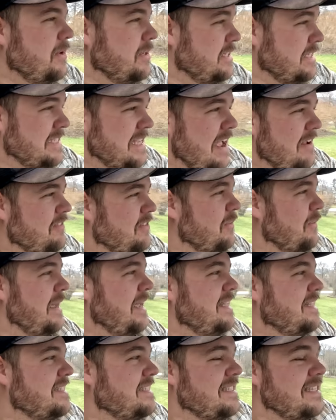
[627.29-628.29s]
We'll just have to
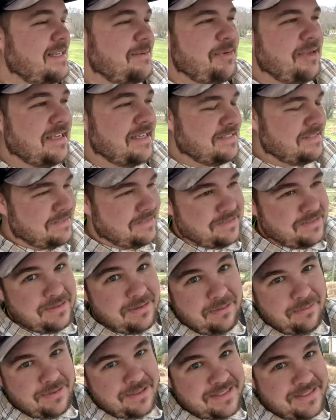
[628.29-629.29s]
wait and see because there's
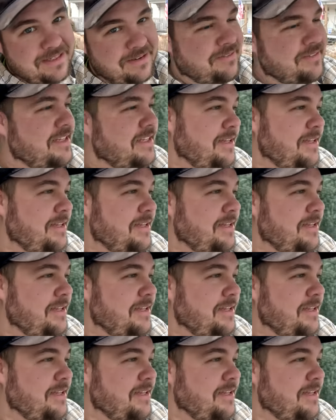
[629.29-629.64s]
always stuff